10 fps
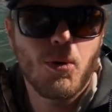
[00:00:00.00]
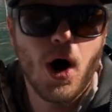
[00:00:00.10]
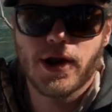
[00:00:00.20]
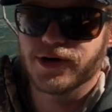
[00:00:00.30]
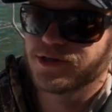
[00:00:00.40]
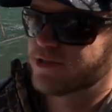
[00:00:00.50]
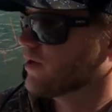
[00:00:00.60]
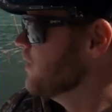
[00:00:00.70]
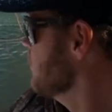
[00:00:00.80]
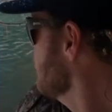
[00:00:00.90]
the water.
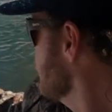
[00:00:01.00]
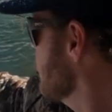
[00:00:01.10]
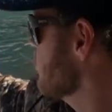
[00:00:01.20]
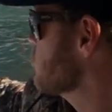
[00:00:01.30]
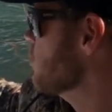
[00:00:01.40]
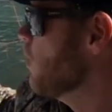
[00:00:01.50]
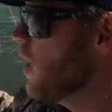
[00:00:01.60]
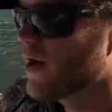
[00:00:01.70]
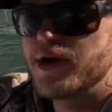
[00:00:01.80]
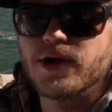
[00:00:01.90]
So there's the
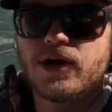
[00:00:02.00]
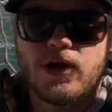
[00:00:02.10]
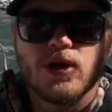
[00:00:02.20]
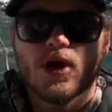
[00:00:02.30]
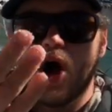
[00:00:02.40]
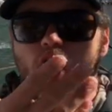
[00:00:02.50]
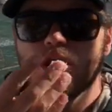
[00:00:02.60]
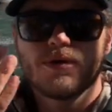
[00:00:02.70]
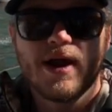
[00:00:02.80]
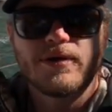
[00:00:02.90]
water,
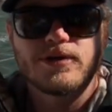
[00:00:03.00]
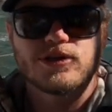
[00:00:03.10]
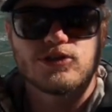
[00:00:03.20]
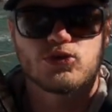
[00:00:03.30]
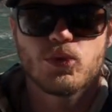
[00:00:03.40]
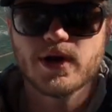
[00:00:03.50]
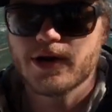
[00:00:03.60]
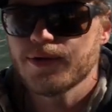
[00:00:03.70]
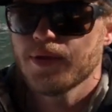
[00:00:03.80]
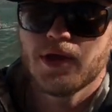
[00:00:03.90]
all around us is
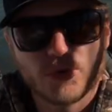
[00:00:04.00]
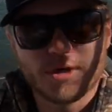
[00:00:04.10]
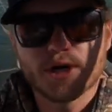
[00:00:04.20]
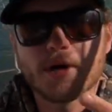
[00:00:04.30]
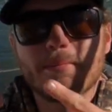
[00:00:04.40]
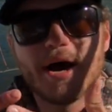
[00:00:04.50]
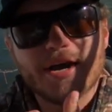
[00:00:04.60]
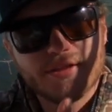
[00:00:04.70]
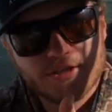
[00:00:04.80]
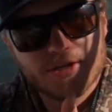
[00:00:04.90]
winter. So we're gonna
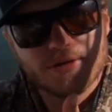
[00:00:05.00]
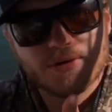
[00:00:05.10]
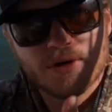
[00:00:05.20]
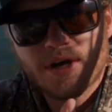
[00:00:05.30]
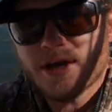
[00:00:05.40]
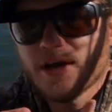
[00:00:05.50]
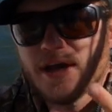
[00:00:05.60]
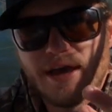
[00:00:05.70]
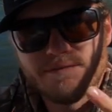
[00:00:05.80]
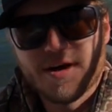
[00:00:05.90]
combine the two
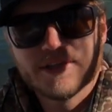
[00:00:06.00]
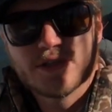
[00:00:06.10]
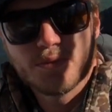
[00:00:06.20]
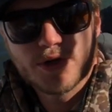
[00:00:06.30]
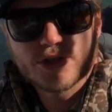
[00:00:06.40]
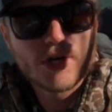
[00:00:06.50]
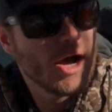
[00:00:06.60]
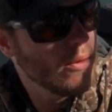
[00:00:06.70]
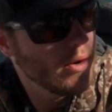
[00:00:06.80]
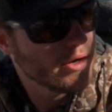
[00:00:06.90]
and find some winter
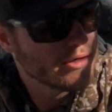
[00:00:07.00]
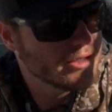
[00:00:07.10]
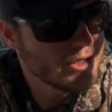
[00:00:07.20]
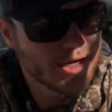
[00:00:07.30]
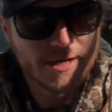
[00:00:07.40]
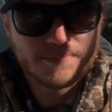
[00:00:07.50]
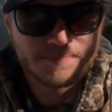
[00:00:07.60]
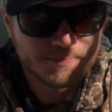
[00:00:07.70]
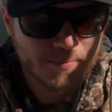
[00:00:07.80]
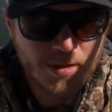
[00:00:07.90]
trout water today.
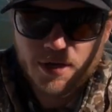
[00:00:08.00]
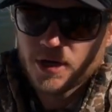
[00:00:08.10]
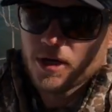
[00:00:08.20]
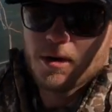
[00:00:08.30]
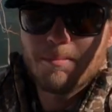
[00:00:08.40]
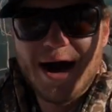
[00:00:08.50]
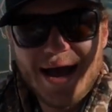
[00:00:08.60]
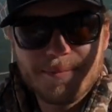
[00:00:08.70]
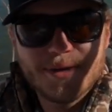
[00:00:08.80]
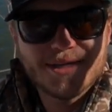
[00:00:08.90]

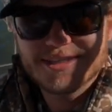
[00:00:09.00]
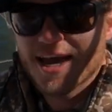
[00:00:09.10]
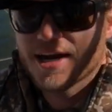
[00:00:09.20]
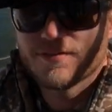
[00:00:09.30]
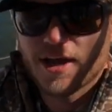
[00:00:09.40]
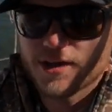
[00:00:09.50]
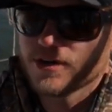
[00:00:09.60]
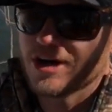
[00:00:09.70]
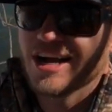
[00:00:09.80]
Behind me is kind of like your